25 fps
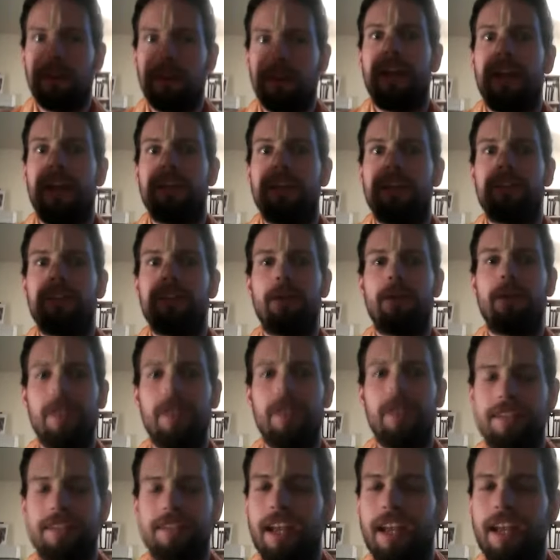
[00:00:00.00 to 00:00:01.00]
and to get them all
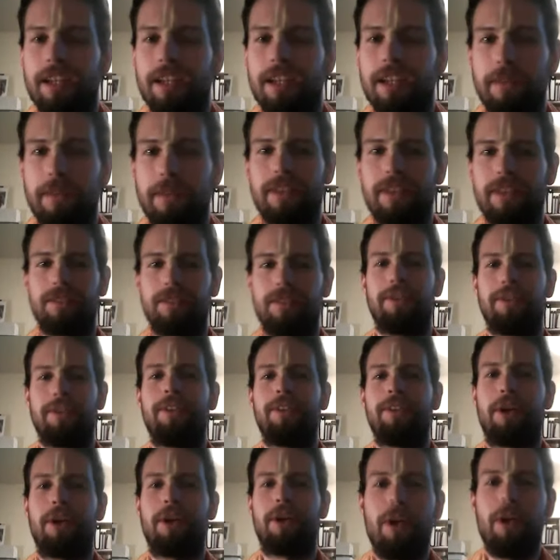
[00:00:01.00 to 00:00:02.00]
intense, because
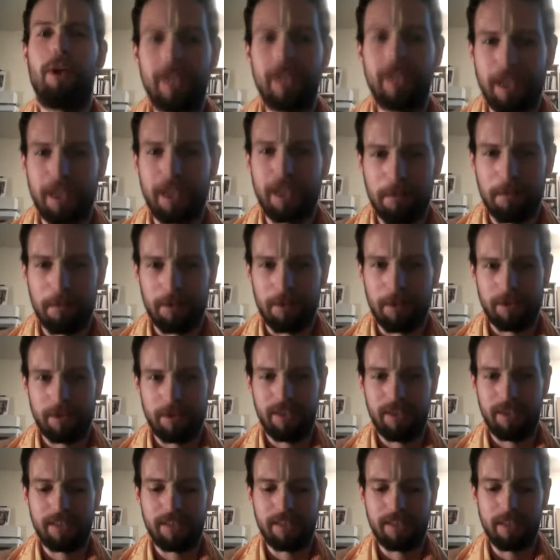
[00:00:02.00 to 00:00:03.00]
they're calling him this
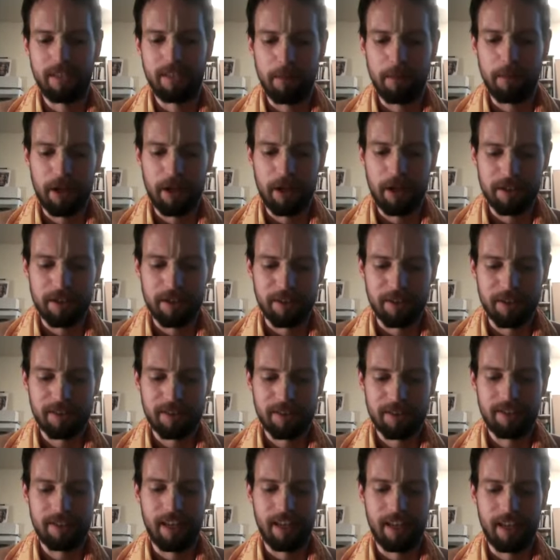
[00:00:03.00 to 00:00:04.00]
debauch,
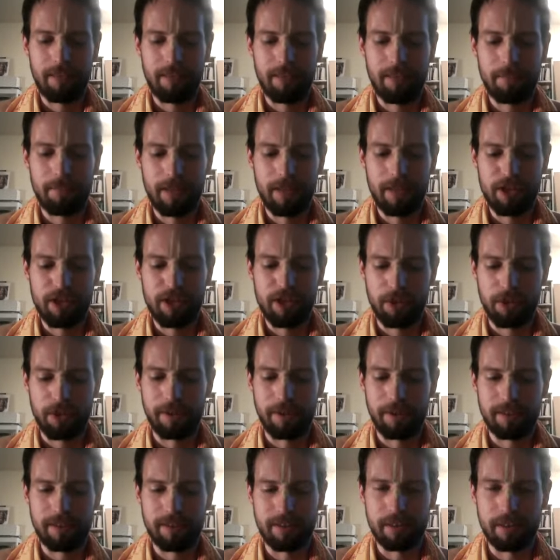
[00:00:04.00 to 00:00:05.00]
and he's
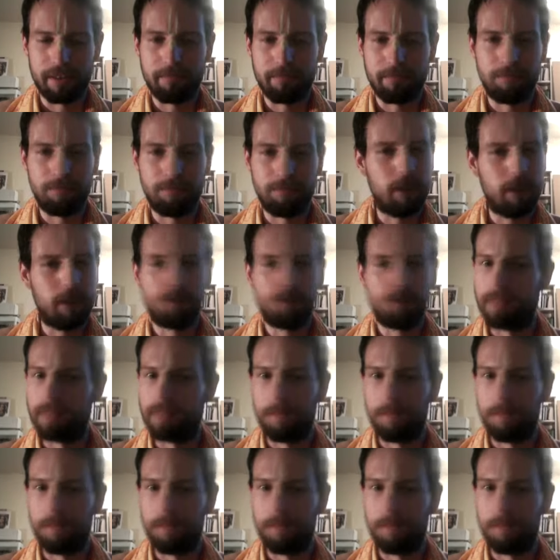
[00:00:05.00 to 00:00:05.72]
showing to them, no,